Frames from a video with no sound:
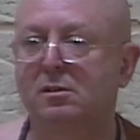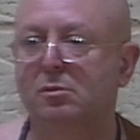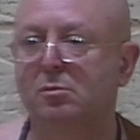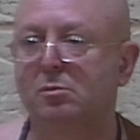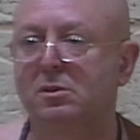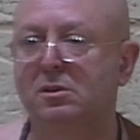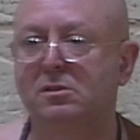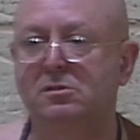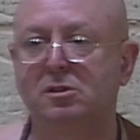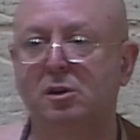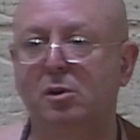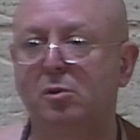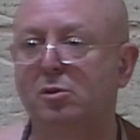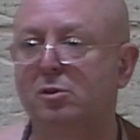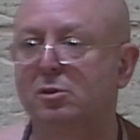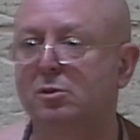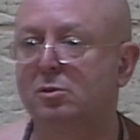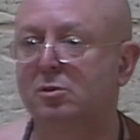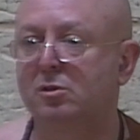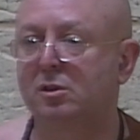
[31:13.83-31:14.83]
When there's no
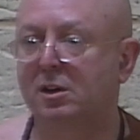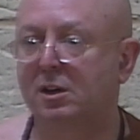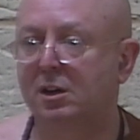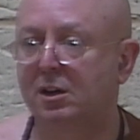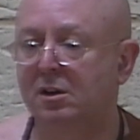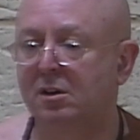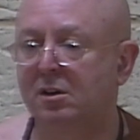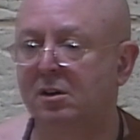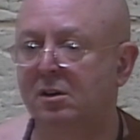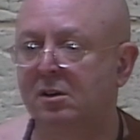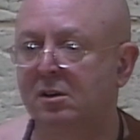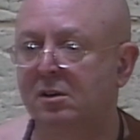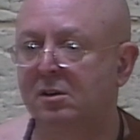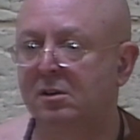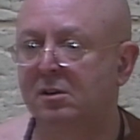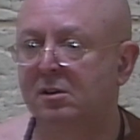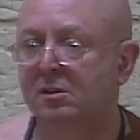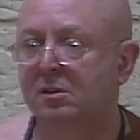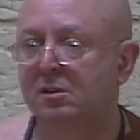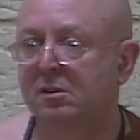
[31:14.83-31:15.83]
you there,
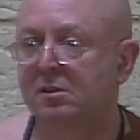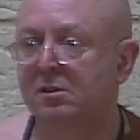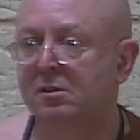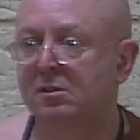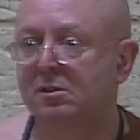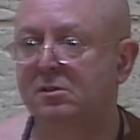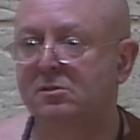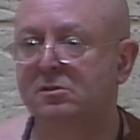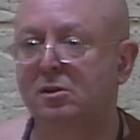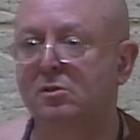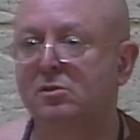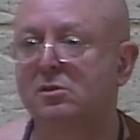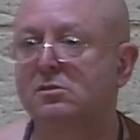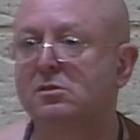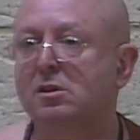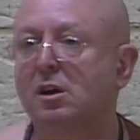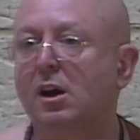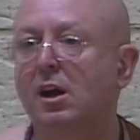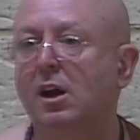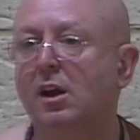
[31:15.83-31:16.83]
there's no
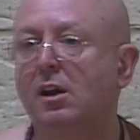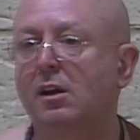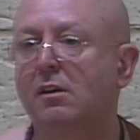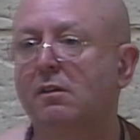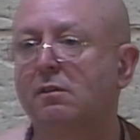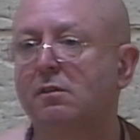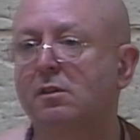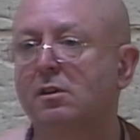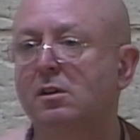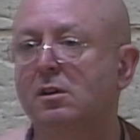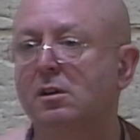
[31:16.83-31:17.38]
desire left.